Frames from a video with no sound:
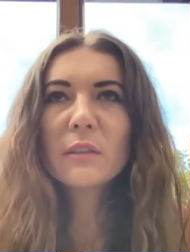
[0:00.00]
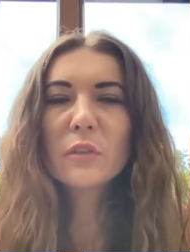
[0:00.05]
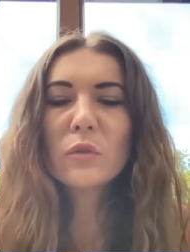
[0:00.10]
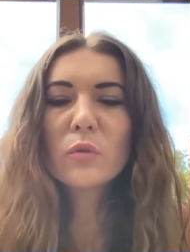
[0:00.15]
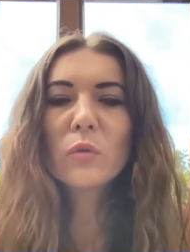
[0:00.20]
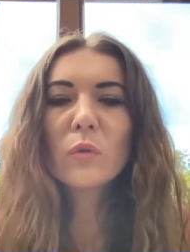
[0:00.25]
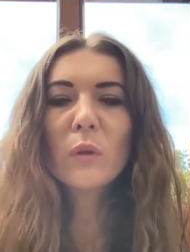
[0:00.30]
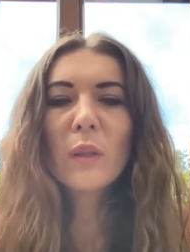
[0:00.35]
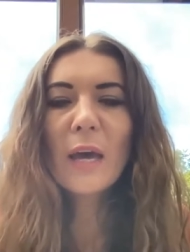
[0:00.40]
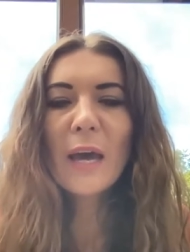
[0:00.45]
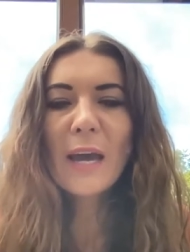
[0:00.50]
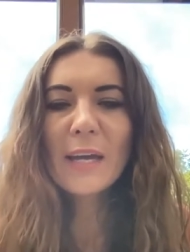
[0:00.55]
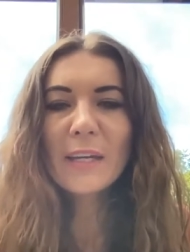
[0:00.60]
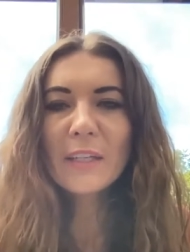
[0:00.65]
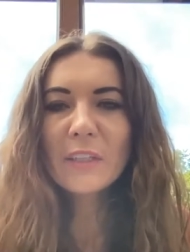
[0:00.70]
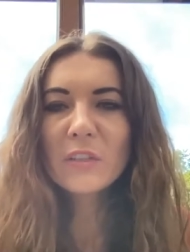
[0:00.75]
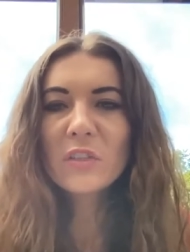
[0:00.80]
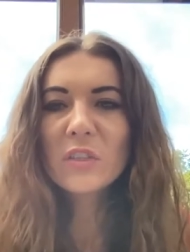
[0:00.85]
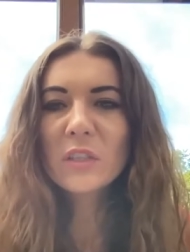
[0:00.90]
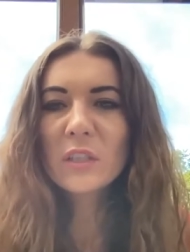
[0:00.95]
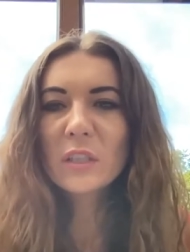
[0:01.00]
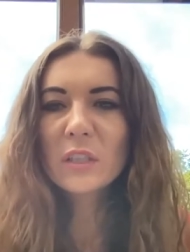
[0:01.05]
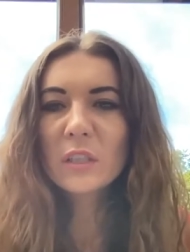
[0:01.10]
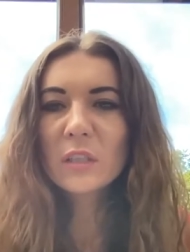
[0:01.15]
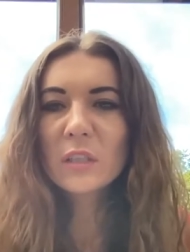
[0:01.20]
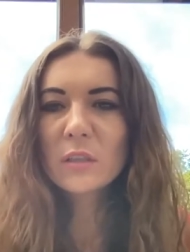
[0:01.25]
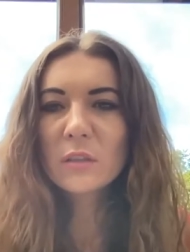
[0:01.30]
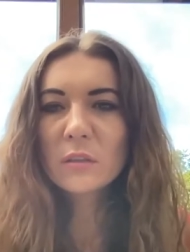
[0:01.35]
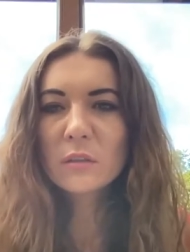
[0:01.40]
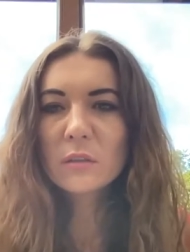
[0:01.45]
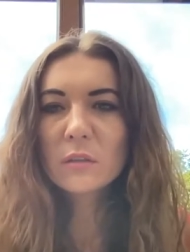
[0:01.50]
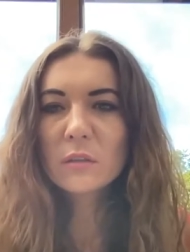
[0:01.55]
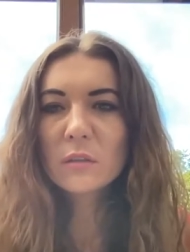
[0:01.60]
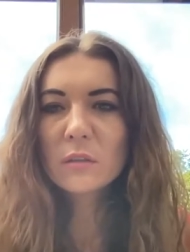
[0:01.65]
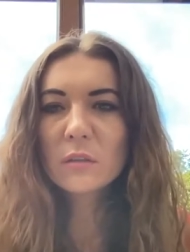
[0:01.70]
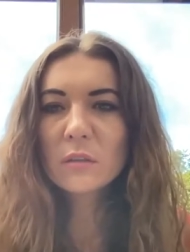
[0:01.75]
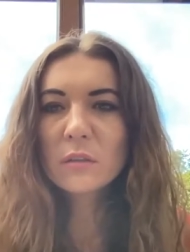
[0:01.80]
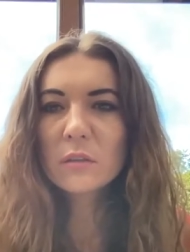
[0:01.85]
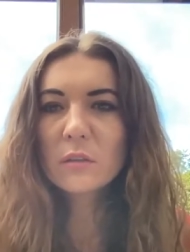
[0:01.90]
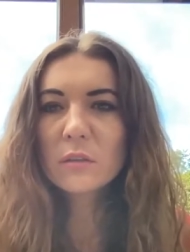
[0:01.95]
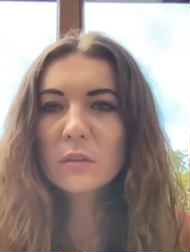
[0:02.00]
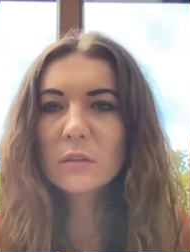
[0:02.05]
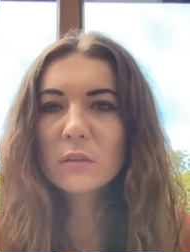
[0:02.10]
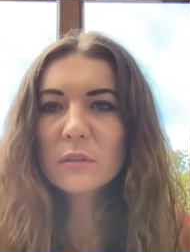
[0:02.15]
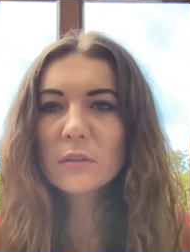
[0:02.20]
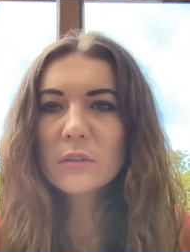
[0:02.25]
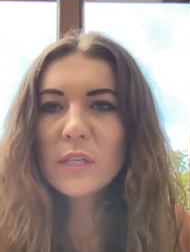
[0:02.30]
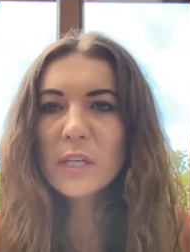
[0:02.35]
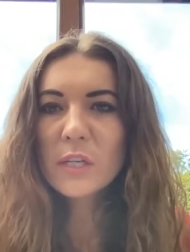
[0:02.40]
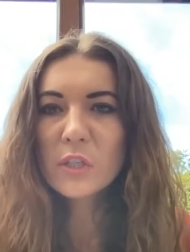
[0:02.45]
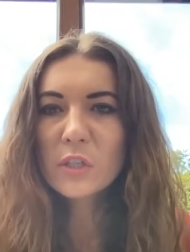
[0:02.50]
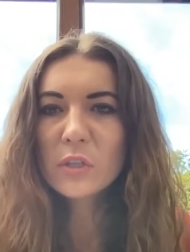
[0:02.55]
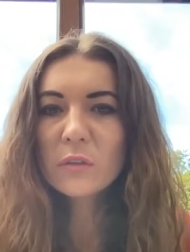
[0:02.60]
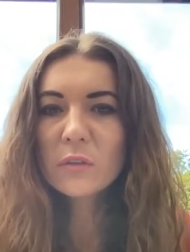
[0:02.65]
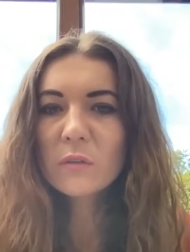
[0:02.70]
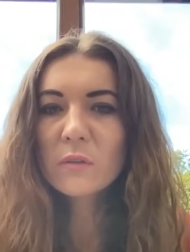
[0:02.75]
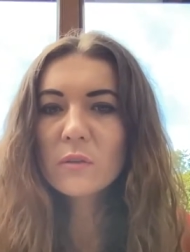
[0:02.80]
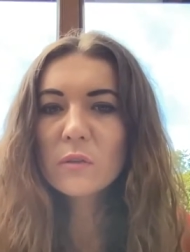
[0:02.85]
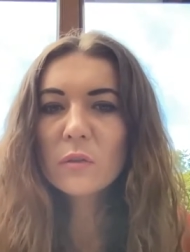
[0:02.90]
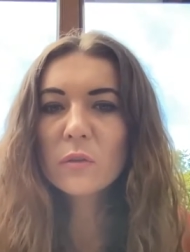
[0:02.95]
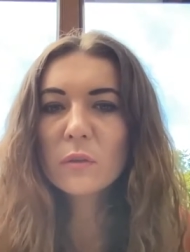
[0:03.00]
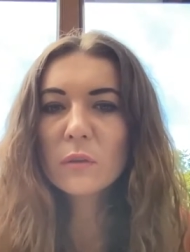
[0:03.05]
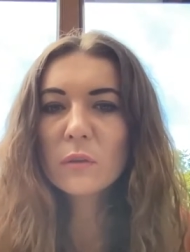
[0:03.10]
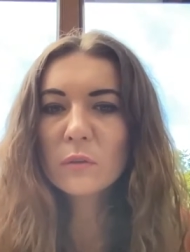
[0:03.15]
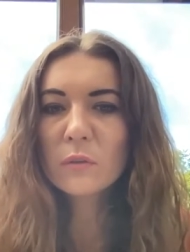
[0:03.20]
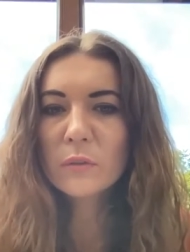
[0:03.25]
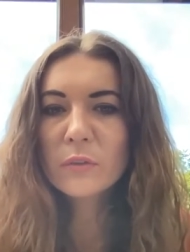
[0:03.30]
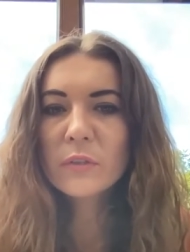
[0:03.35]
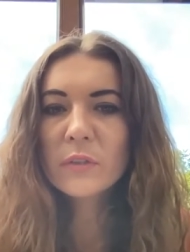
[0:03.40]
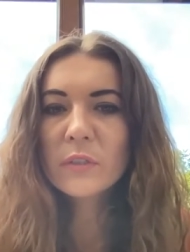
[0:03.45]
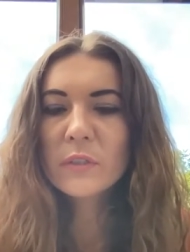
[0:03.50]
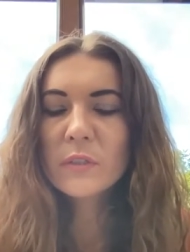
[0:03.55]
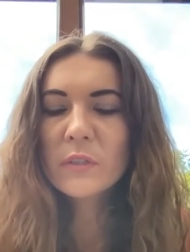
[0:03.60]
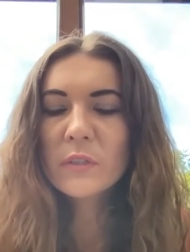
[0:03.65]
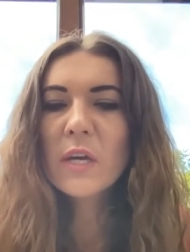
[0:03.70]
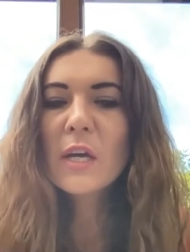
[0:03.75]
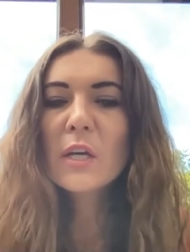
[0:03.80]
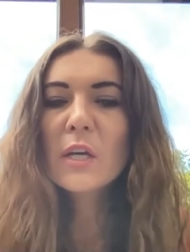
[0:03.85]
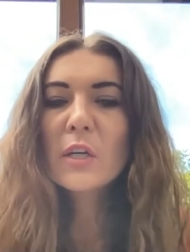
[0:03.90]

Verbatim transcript: so-called IT uh, sessions or courses.